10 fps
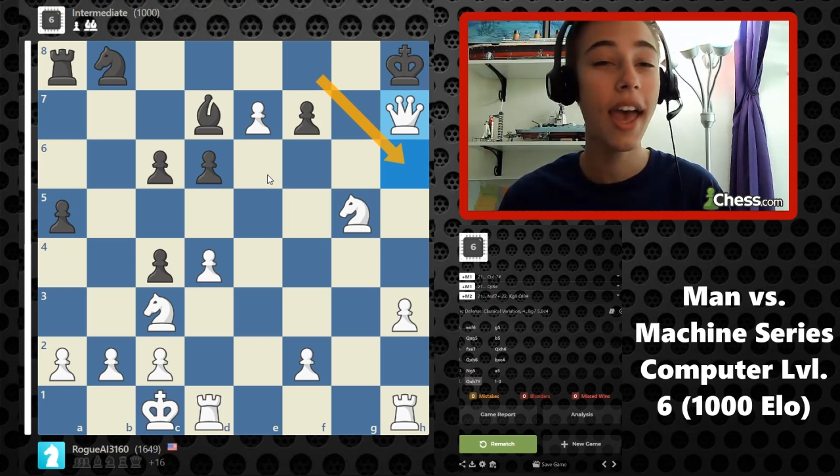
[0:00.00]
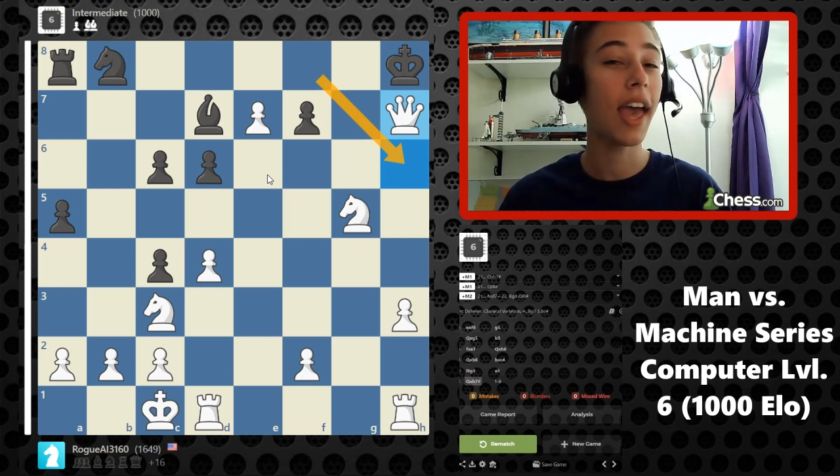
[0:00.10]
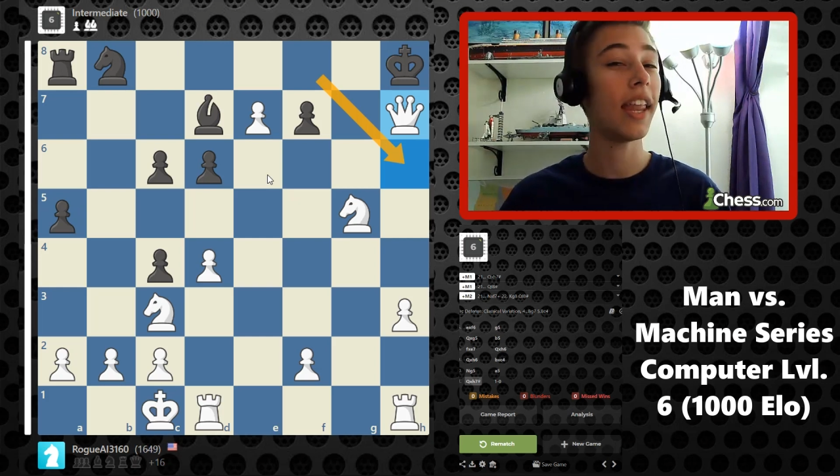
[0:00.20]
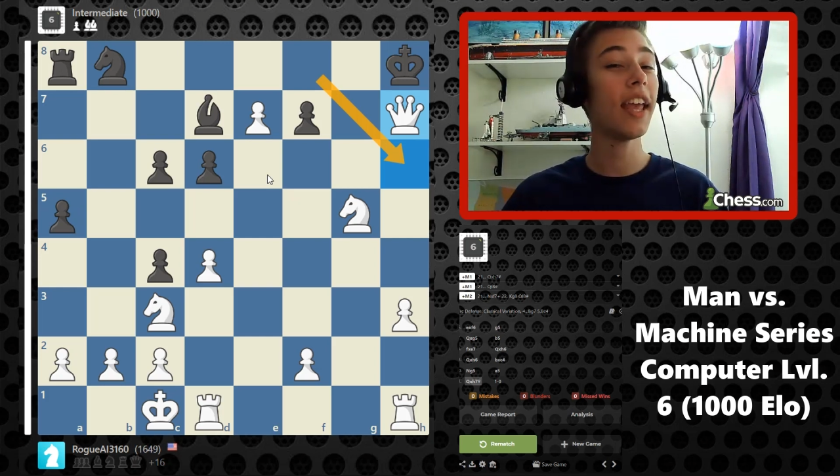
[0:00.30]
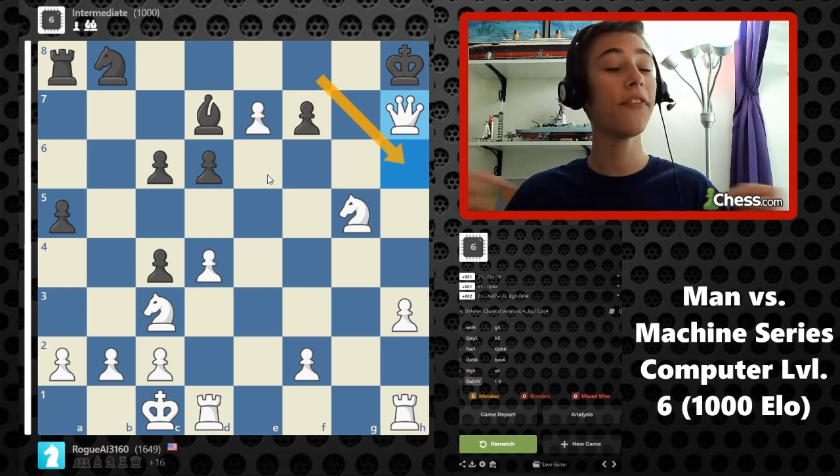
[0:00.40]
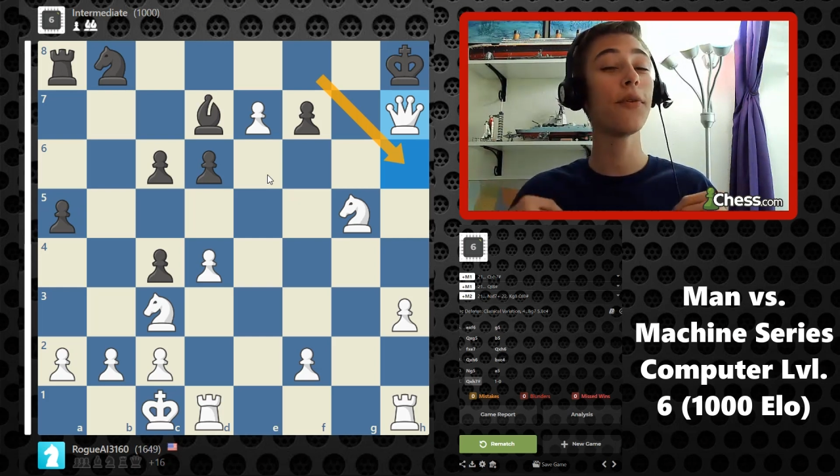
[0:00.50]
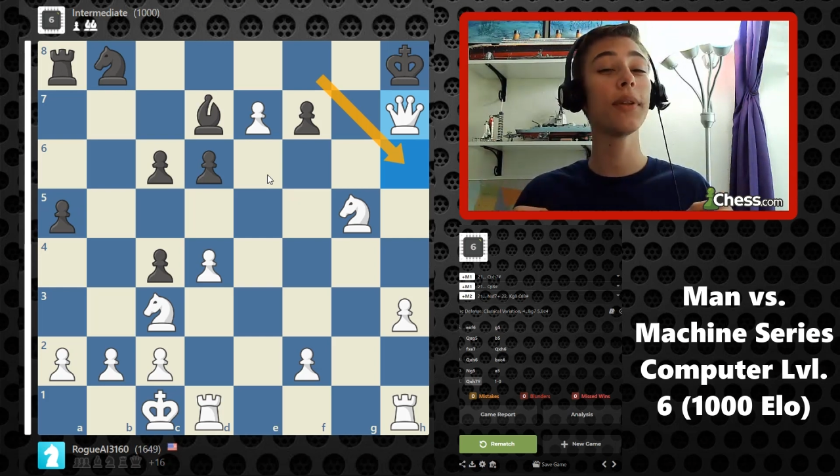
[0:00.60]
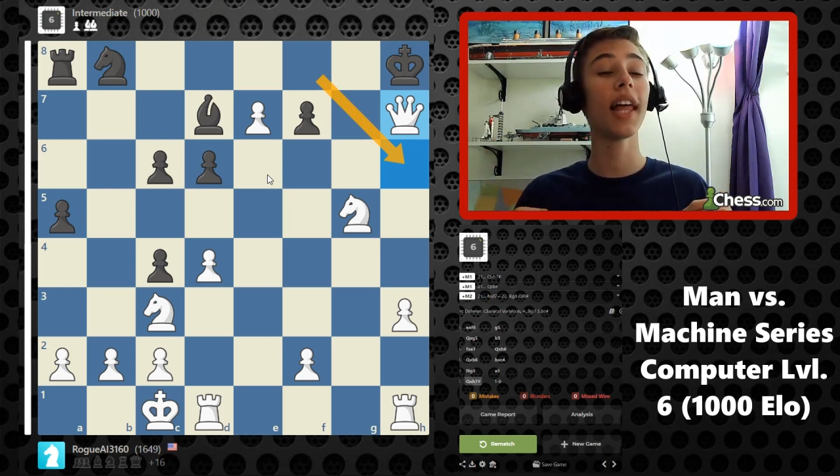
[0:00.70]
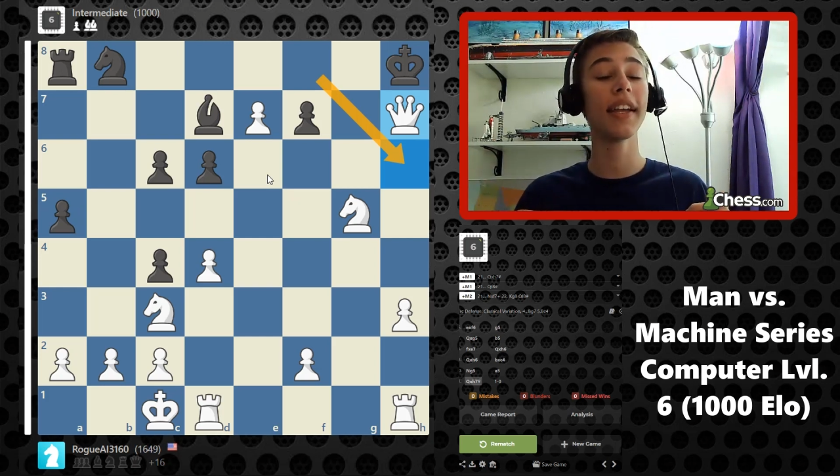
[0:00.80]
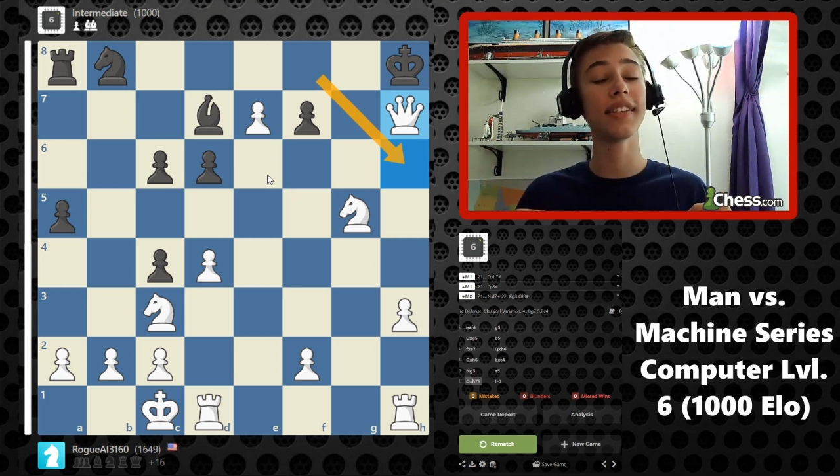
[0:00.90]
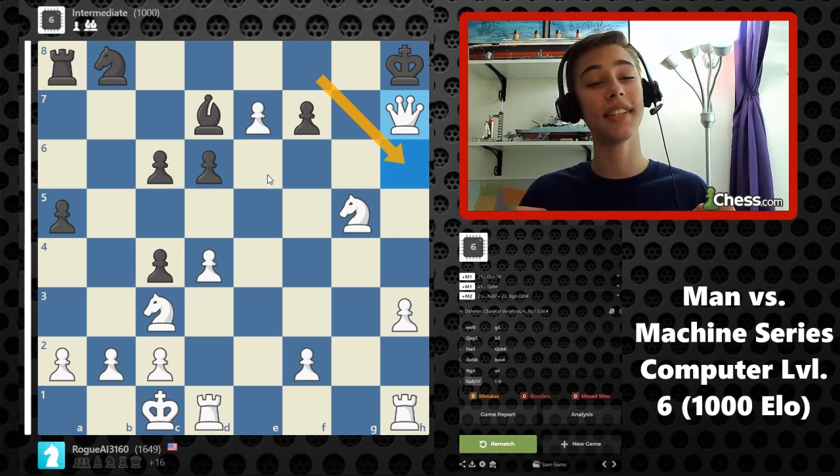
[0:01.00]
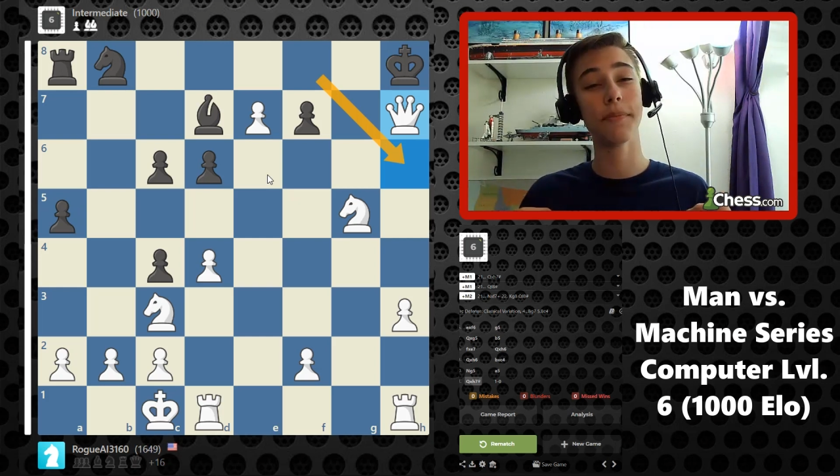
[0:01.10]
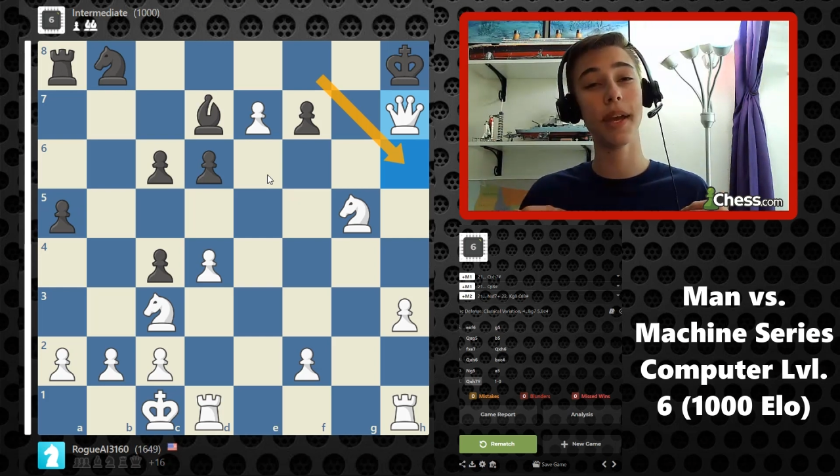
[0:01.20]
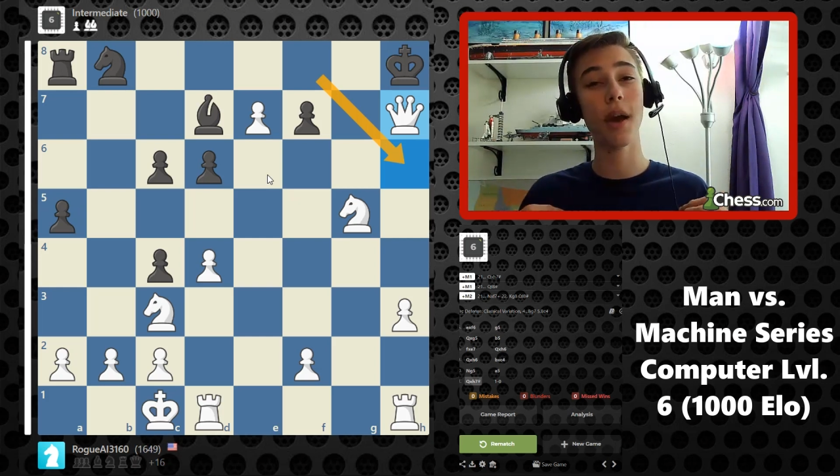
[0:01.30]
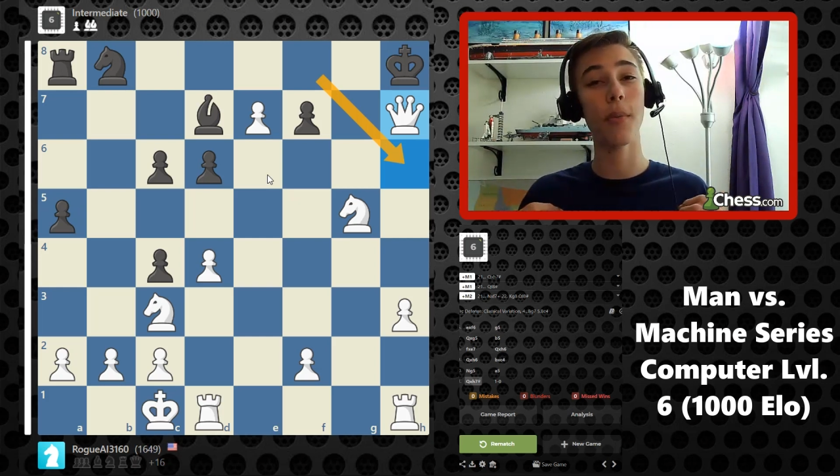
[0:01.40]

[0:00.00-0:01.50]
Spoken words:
and if you would like to pick